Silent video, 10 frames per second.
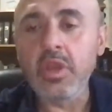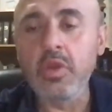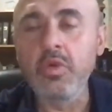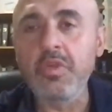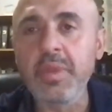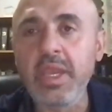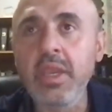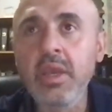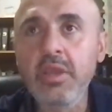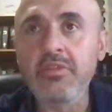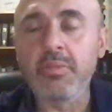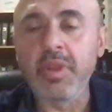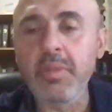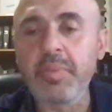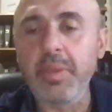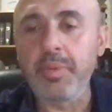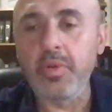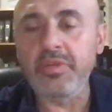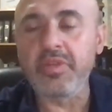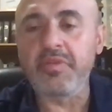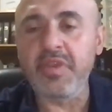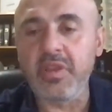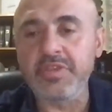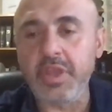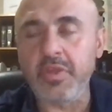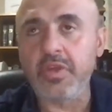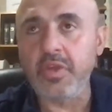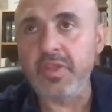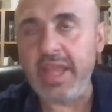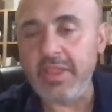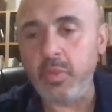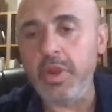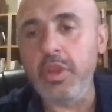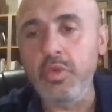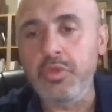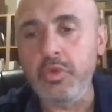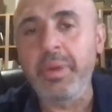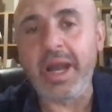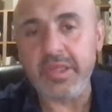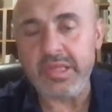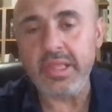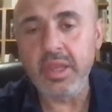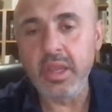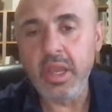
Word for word: Use me to bring people to the feet of Jesus because that's what you do best.